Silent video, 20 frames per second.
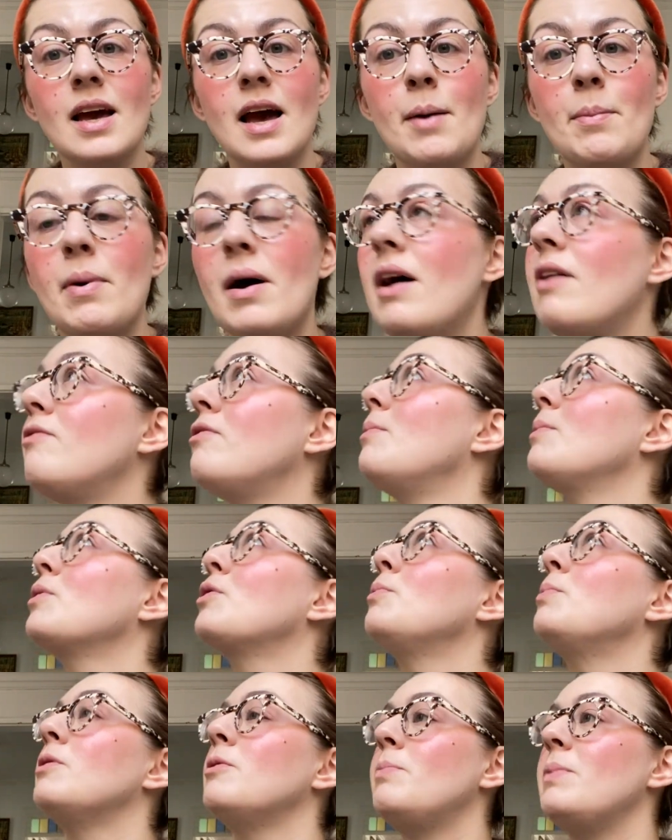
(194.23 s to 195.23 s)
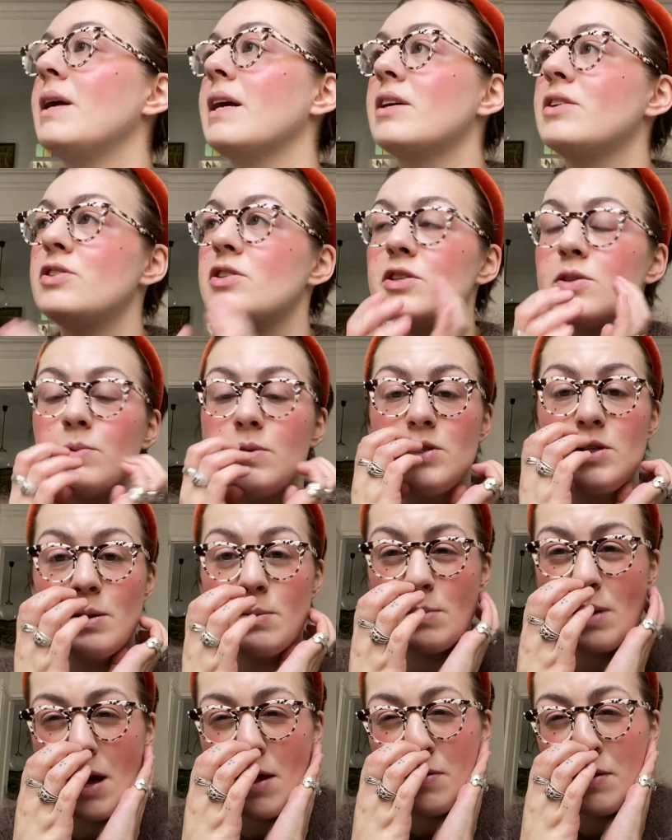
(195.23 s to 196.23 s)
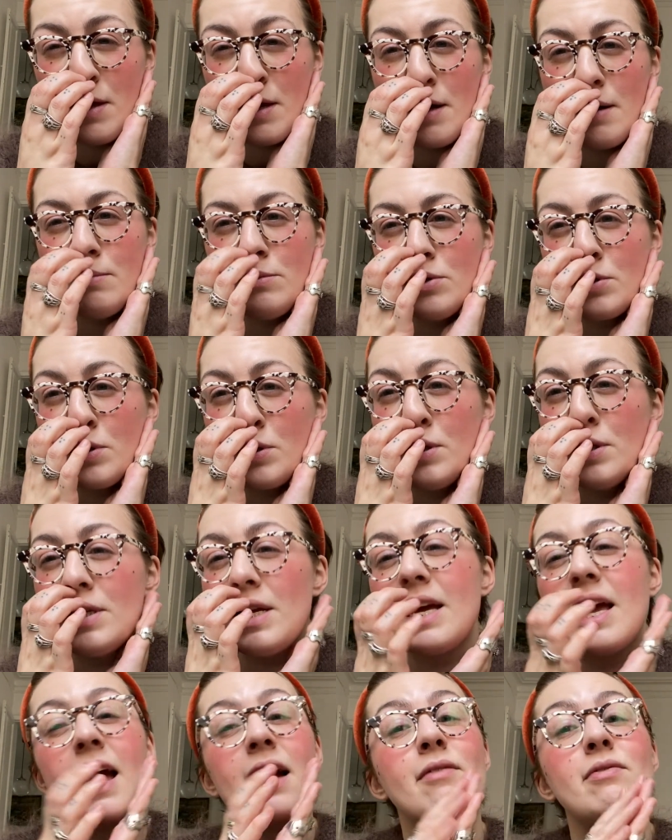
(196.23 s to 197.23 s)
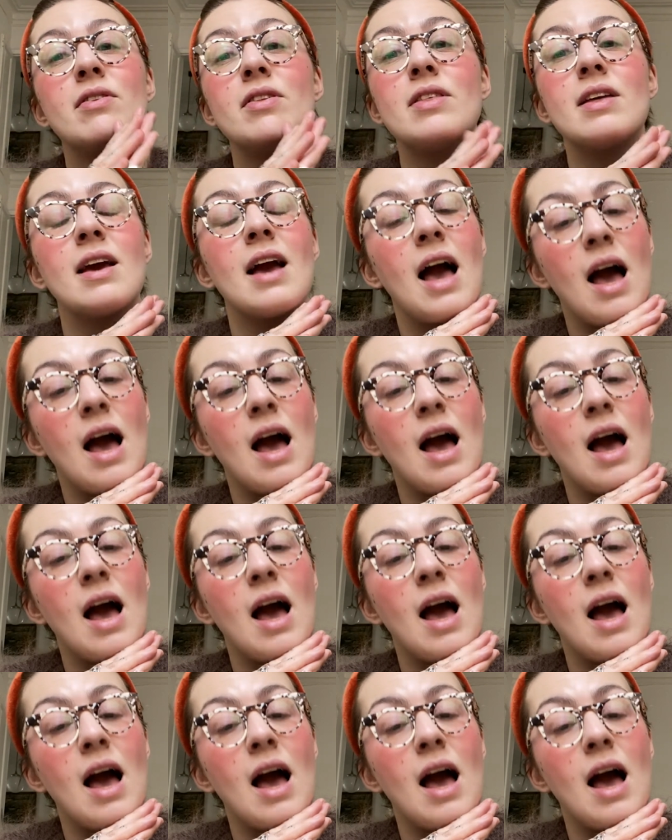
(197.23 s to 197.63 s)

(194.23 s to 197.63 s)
apart from a couple of pictures, which I think I'm just gonna take everything